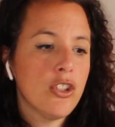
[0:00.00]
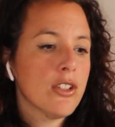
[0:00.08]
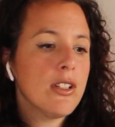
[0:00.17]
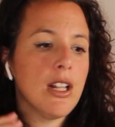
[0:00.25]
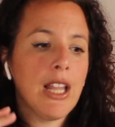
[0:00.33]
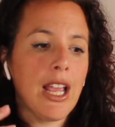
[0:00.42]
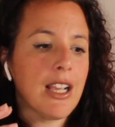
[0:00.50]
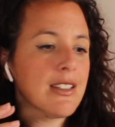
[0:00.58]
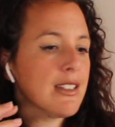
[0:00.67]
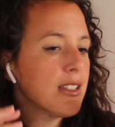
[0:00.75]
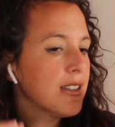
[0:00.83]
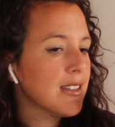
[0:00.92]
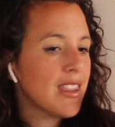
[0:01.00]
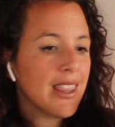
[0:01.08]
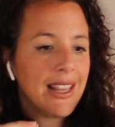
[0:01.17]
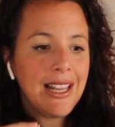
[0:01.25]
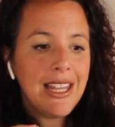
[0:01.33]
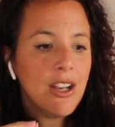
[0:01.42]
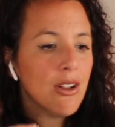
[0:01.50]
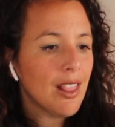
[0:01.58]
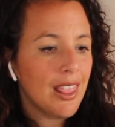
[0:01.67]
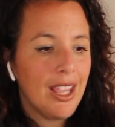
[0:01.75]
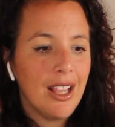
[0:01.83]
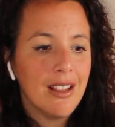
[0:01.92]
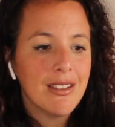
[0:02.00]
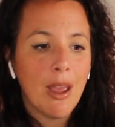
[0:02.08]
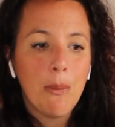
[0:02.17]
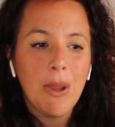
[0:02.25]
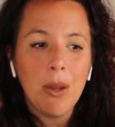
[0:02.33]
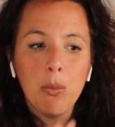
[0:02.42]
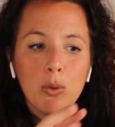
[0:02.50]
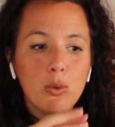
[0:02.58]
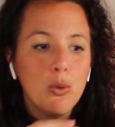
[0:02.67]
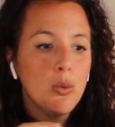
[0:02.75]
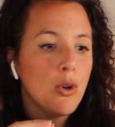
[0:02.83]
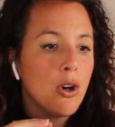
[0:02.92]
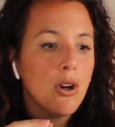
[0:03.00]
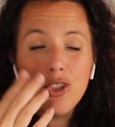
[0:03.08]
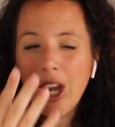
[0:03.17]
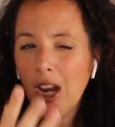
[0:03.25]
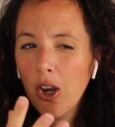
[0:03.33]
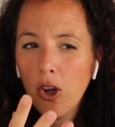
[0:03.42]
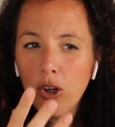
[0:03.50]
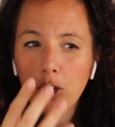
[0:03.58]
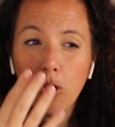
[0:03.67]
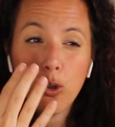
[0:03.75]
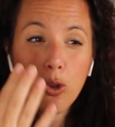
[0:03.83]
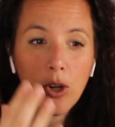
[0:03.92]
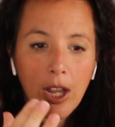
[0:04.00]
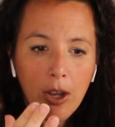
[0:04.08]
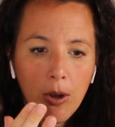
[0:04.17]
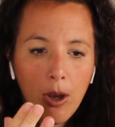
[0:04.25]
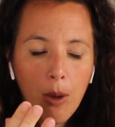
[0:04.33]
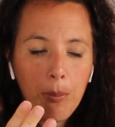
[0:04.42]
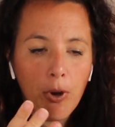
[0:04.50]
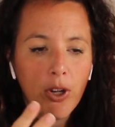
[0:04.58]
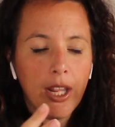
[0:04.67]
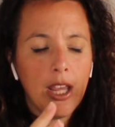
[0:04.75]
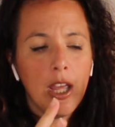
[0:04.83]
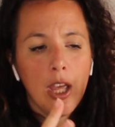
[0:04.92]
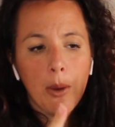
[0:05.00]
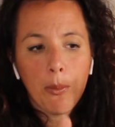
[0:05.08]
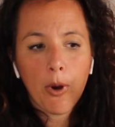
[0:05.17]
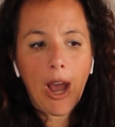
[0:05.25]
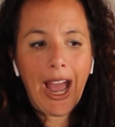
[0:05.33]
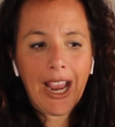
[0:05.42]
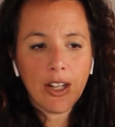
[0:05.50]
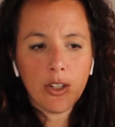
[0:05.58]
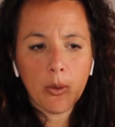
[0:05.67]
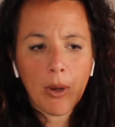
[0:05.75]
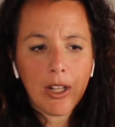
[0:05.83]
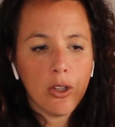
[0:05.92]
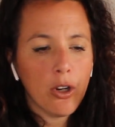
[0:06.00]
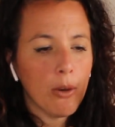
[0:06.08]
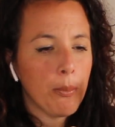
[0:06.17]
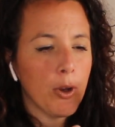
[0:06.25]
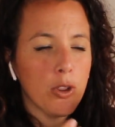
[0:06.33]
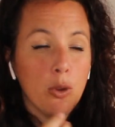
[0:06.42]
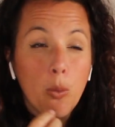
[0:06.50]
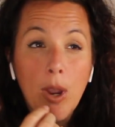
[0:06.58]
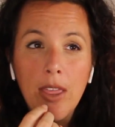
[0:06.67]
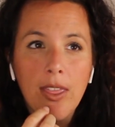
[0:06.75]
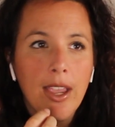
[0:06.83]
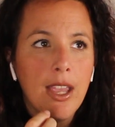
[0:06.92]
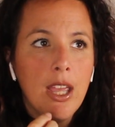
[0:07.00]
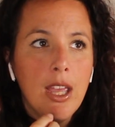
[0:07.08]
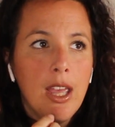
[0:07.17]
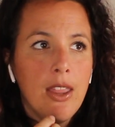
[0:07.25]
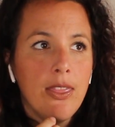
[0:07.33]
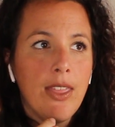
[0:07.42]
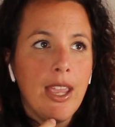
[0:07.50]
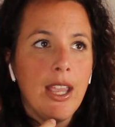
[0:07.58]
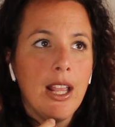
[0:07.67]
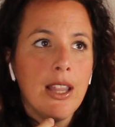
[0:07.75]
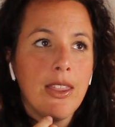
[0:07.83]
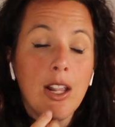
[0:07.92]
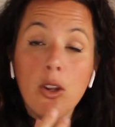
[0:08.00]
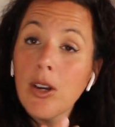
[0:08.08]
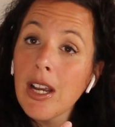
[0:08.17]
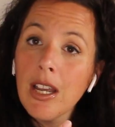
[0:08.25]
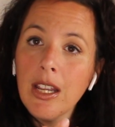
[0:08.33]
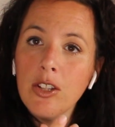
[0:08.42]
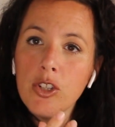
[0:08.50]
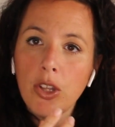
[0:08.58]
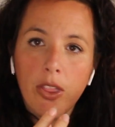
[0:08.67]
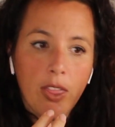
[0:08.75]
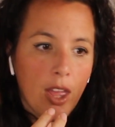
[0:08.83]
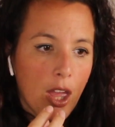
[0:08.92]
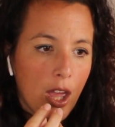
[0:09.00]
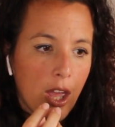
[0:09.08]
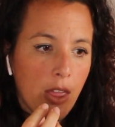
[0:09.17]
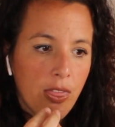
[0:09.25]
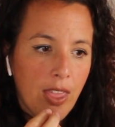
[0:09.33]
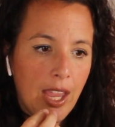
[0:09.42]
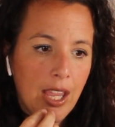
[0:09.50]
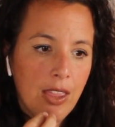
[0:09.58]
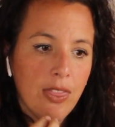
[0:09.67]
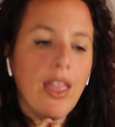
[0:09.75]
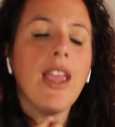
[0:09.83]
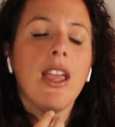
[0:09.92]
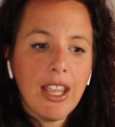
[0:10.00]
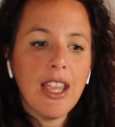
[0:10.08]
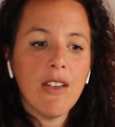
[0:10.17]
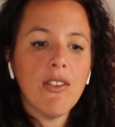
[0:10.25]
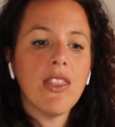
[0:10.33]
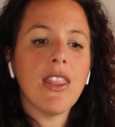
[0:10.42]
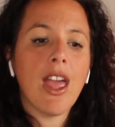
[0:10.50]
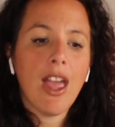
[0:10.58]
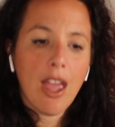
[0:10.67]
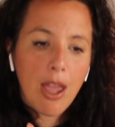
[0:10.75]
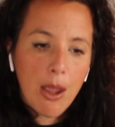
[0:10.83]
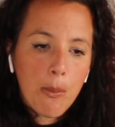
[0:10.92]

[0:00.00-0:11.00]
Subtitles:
just like little things that people do not check on or look out upon it, but I do. I look upon the way they look at each other. They're giving their,